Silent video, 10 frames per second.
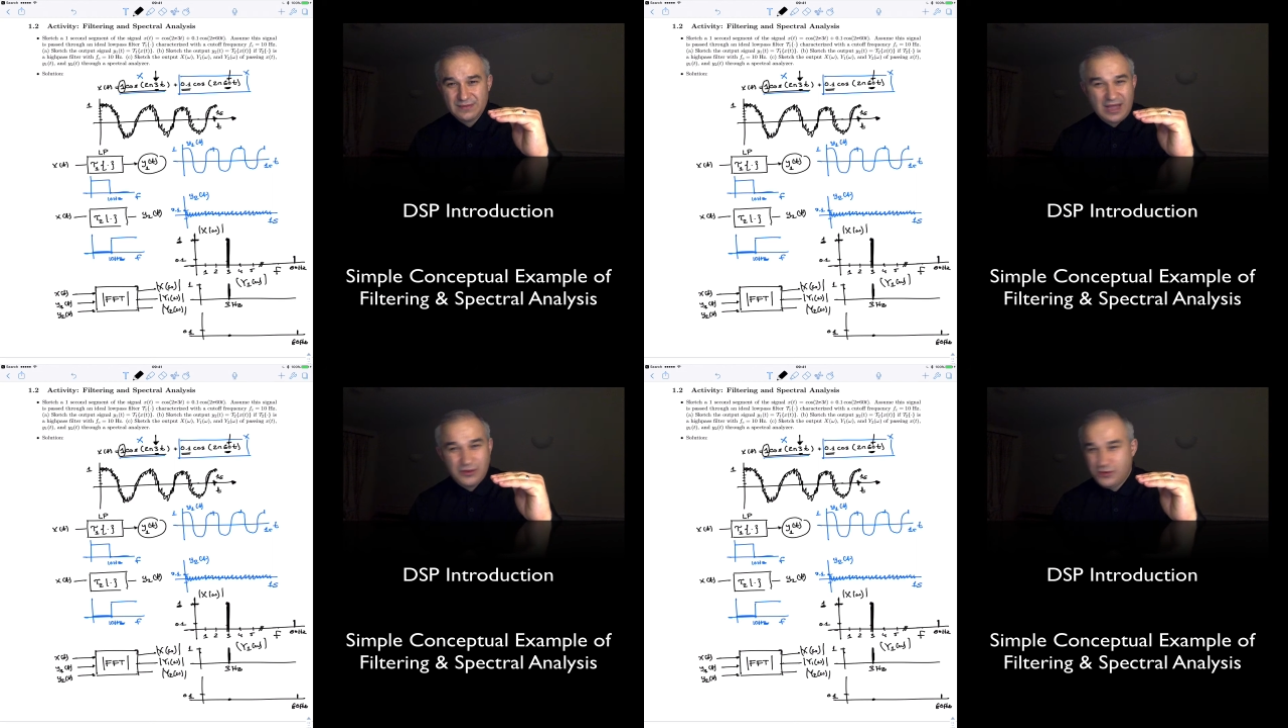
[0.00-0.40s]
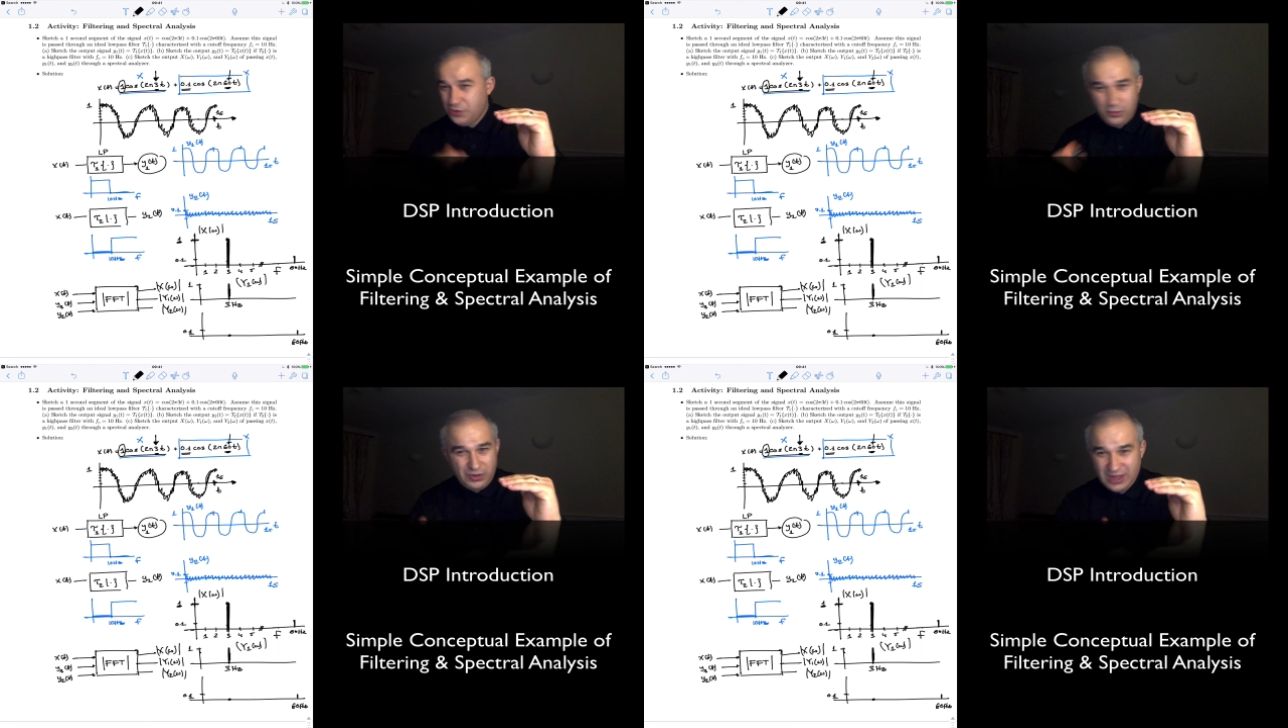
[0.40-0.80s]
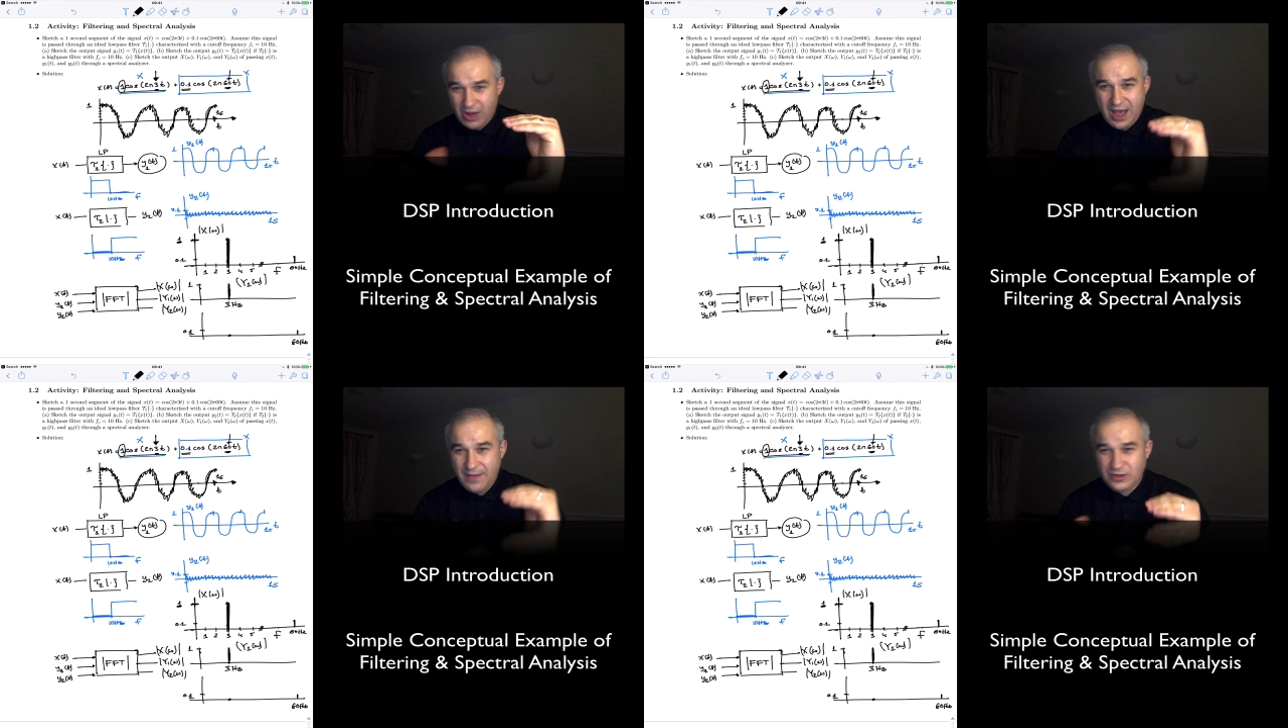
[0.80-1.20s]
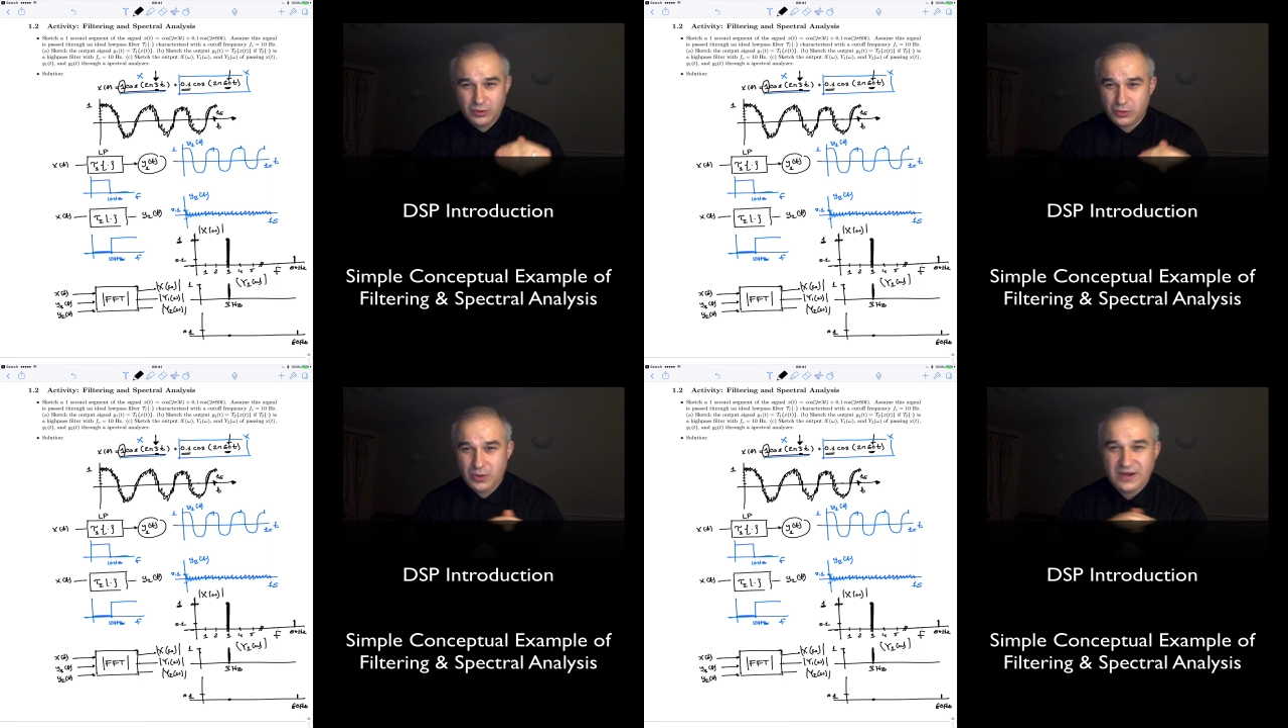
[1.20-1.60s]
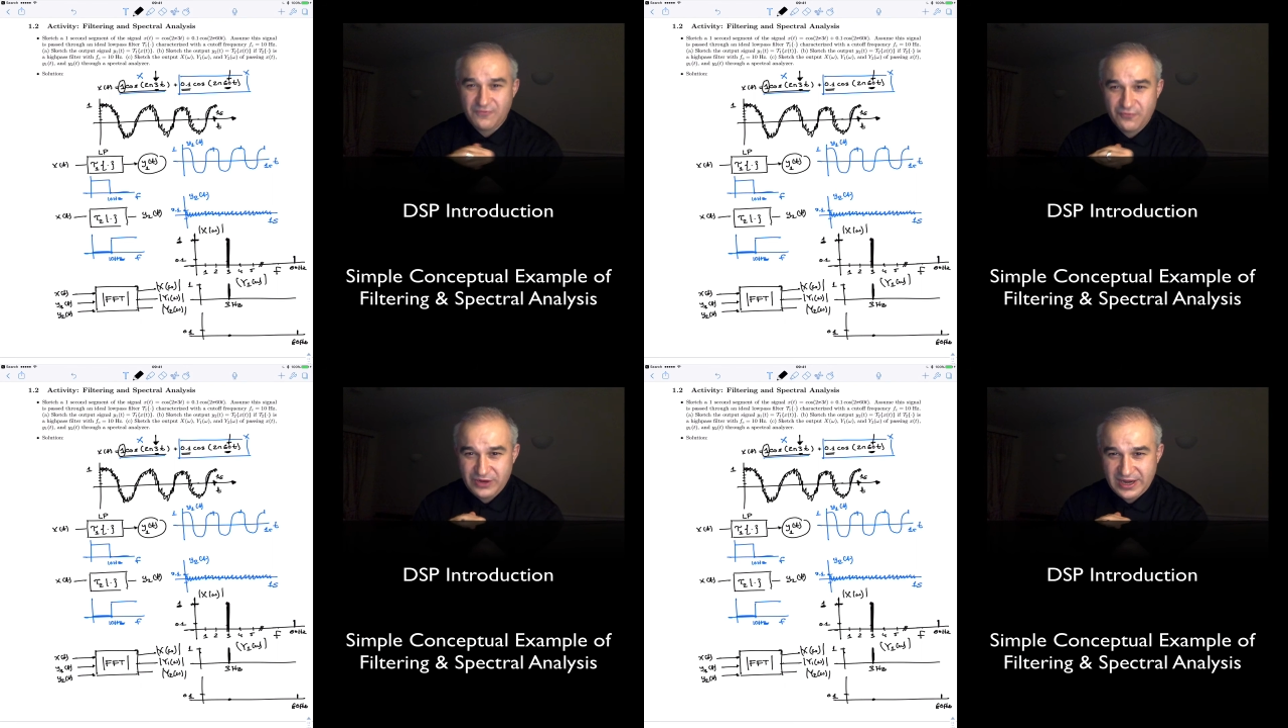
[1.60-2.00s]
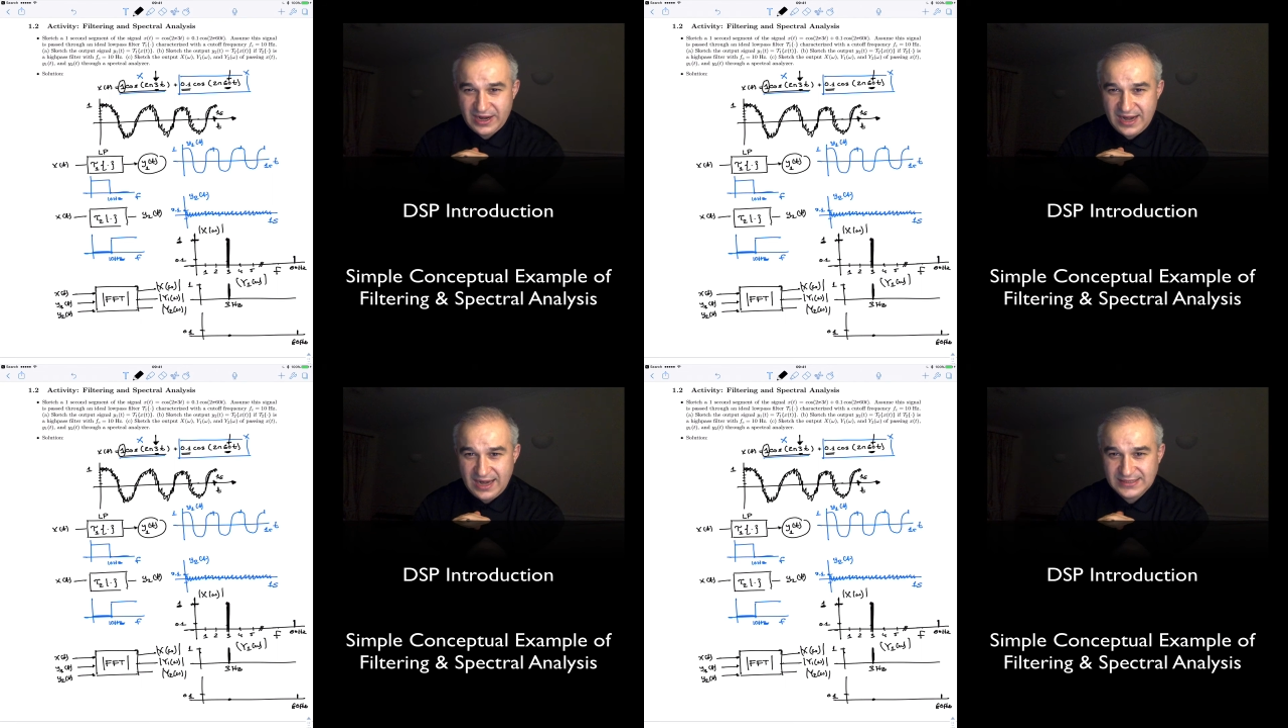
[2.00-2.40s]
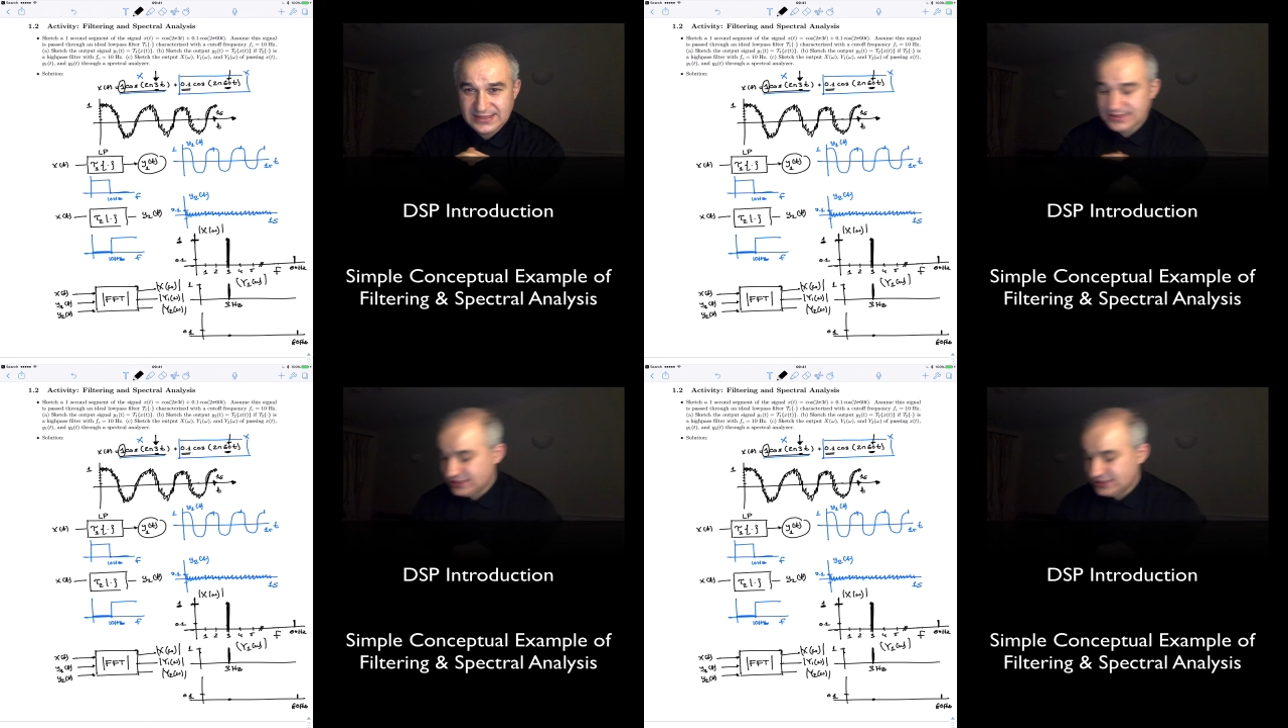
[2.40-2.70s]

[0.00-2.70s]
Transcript: and you, without having to do any Fourier analysis,